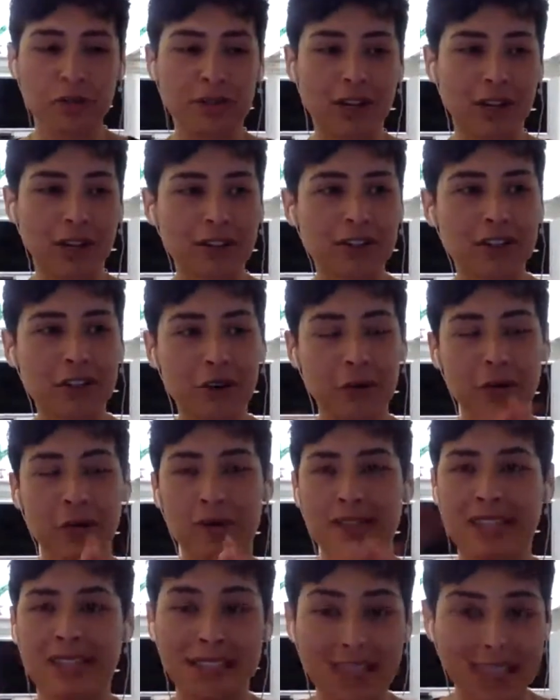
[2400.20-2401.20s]
but also we'll
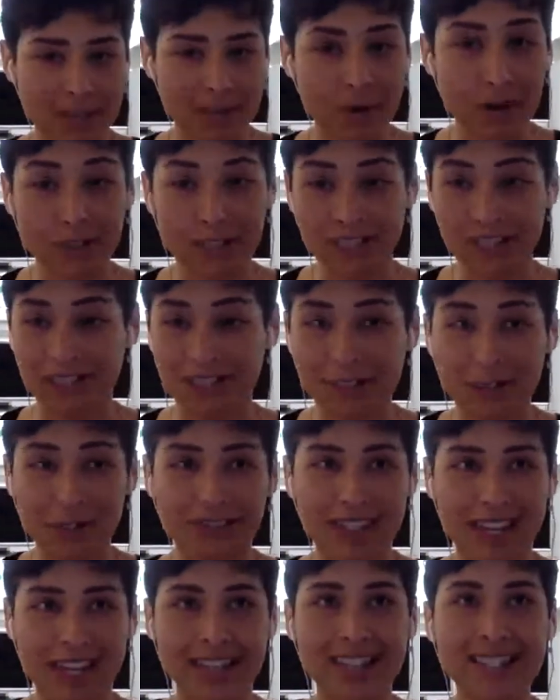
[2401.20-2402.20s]
be thinking about these two
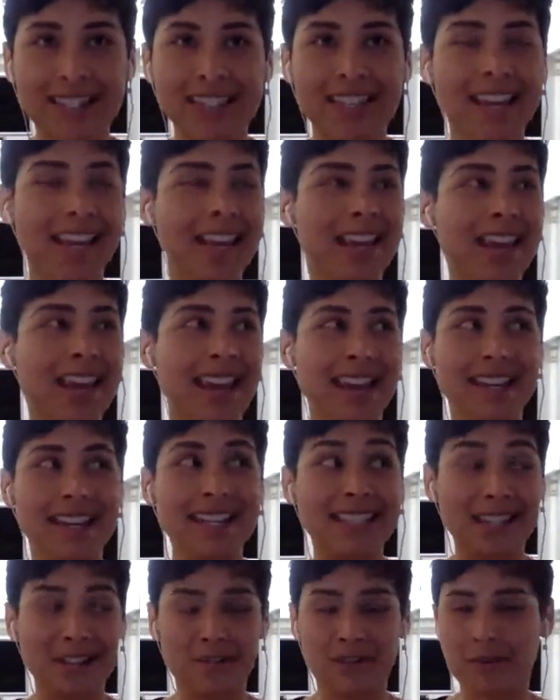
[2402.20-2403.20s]
things
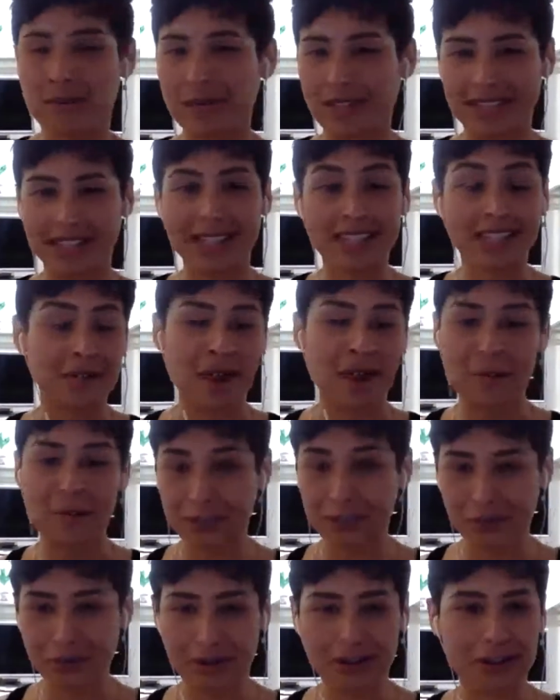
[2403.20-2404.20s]
in different places. So I'm
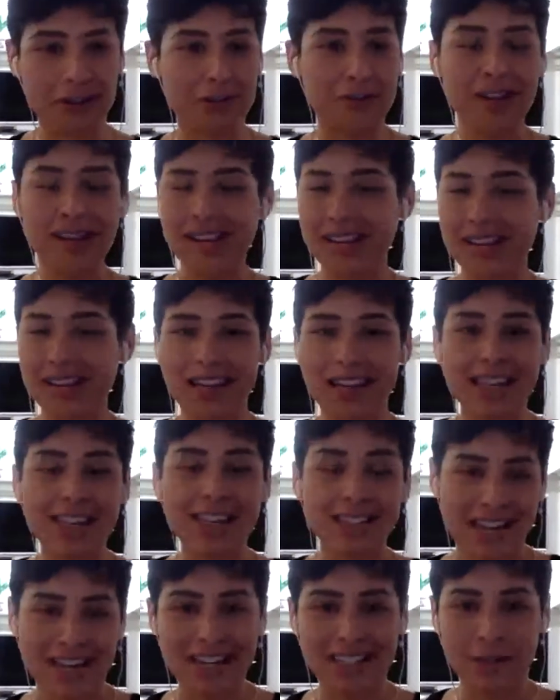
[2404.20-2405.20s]
in Toronto,
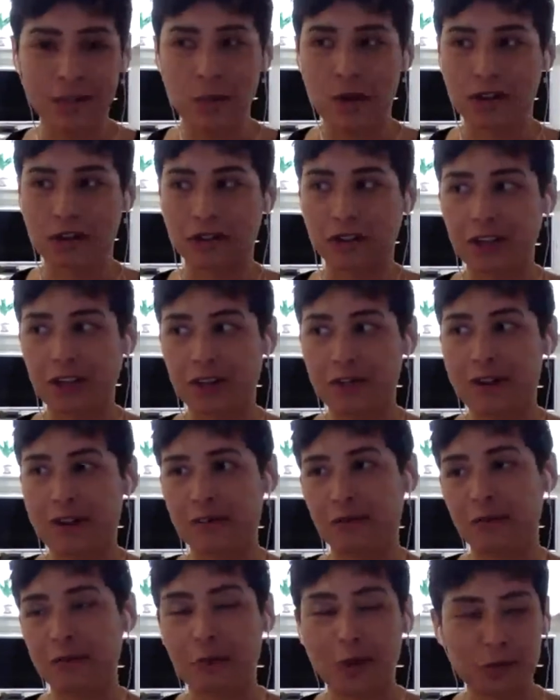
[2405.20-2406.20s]
Shana's in Waterloo,
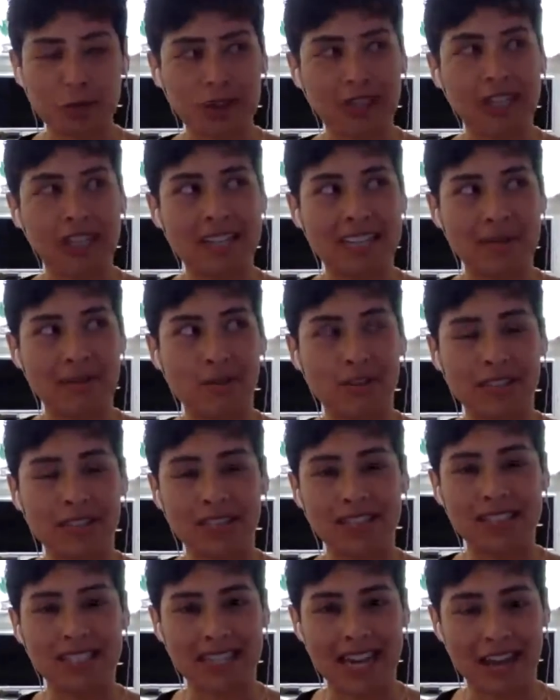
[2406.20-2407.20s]
and we'll both be thinking about
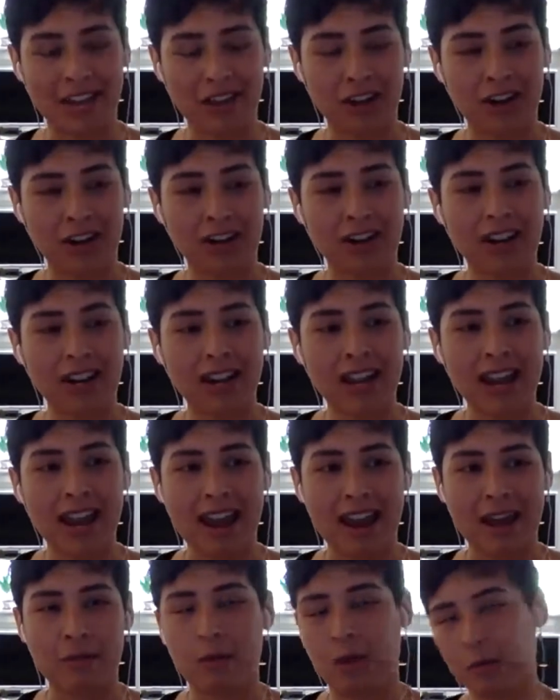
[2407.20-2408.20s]
things together.
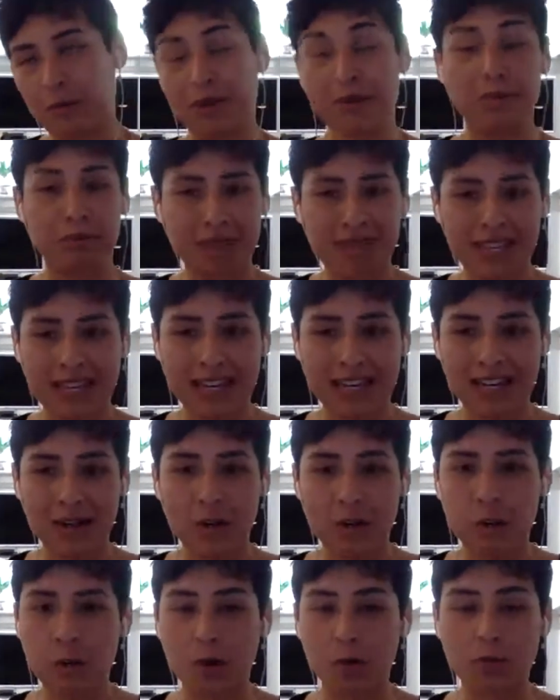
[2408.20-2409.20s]
And when we meet,
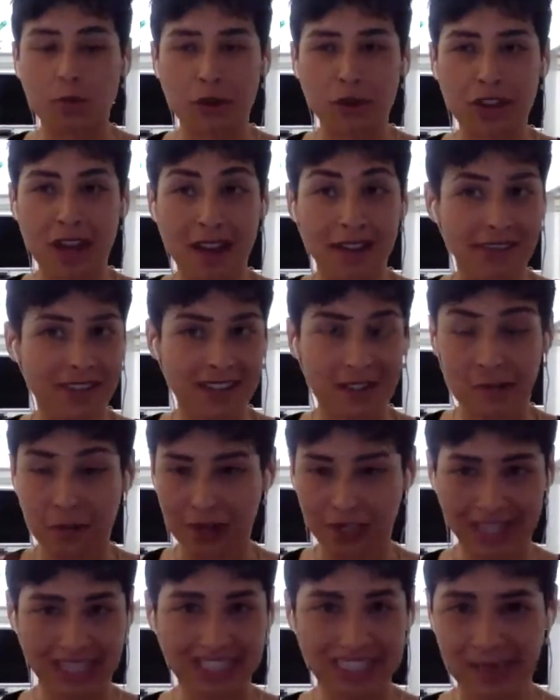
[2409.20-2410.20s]
we'll both have like a
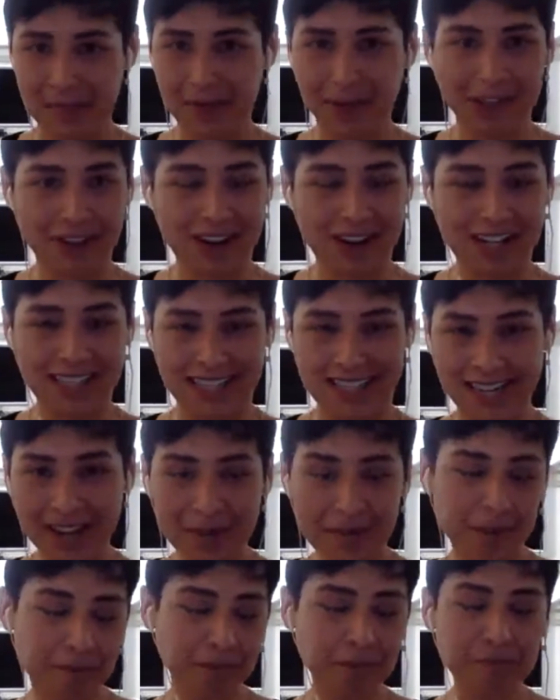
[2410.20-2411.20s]
really similar idea.